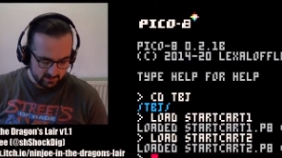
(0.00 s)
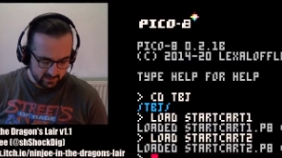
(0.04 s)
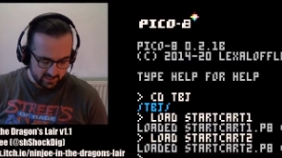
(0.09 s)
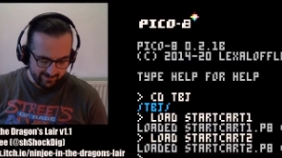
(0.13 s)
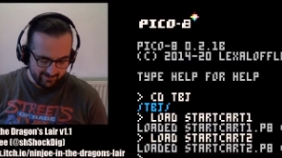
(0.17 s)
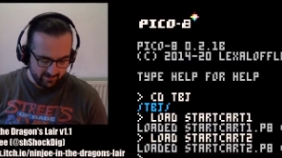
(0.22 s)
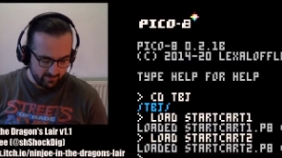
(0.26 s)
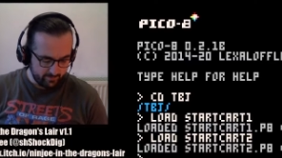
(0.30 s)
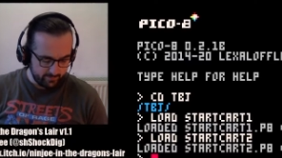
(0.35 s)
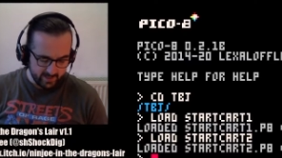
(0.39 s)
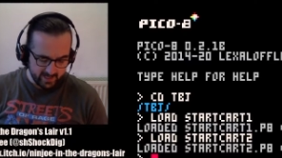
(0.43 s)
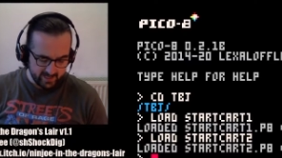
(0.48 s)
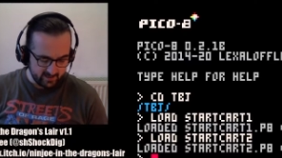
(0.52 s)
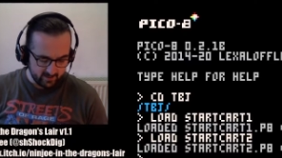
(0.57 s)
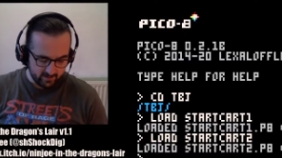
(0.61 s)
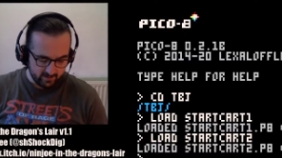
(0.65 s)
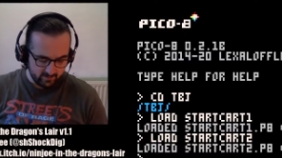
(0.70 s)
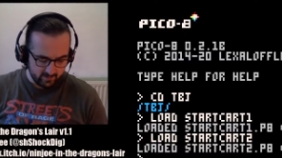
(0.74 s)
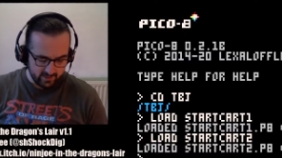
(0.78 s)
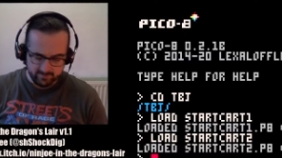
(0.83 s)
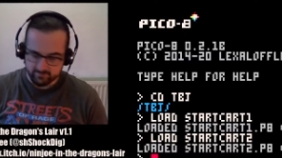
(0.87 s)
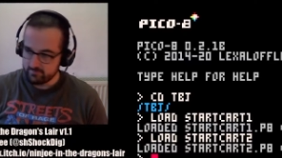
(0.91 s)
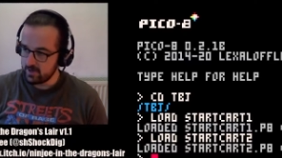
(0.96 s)
I
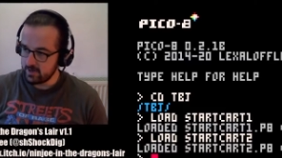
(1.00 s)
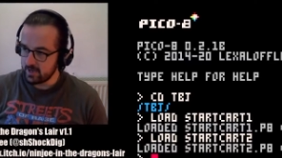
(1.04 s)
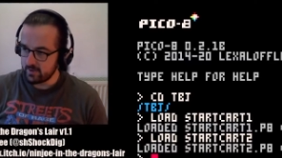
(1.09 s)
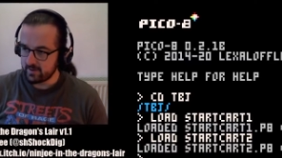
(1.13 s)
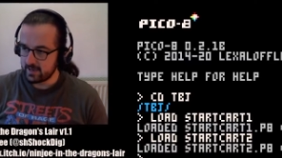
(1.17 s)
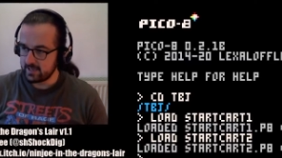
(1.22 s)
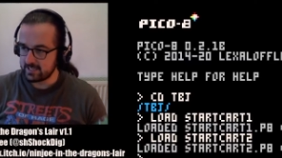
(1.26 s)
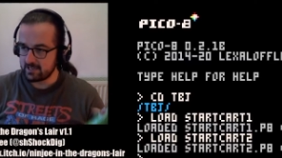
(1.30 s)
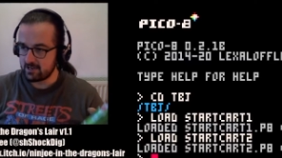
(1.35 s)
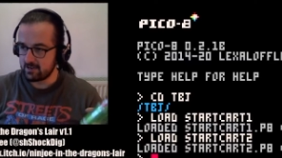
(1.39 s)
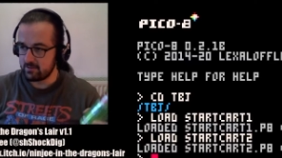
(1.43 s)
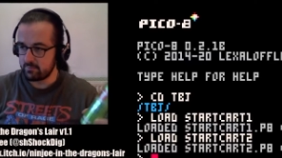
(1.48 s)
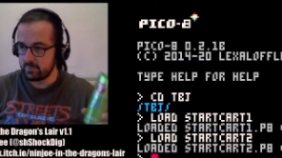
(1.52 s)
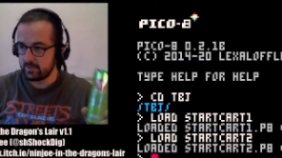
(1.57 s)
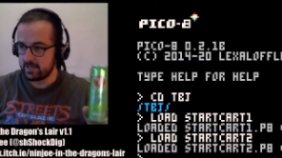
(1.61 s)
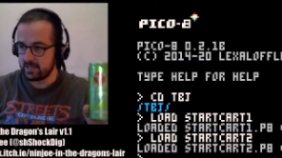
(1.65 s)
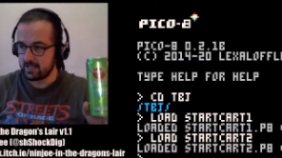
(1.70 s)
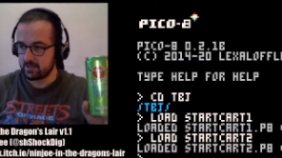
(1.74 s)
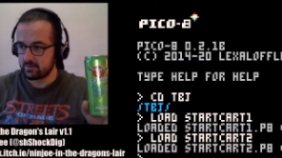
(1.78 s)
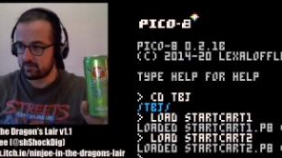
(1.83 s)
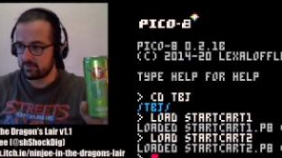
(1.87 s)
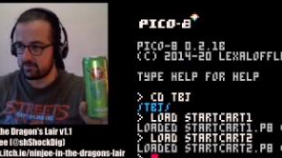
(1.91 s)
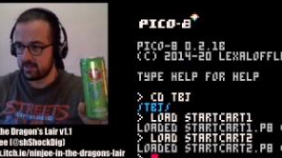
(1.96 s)
have no idea how to
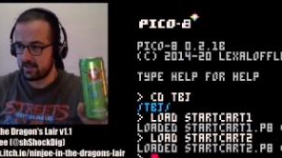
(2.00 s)
pronounce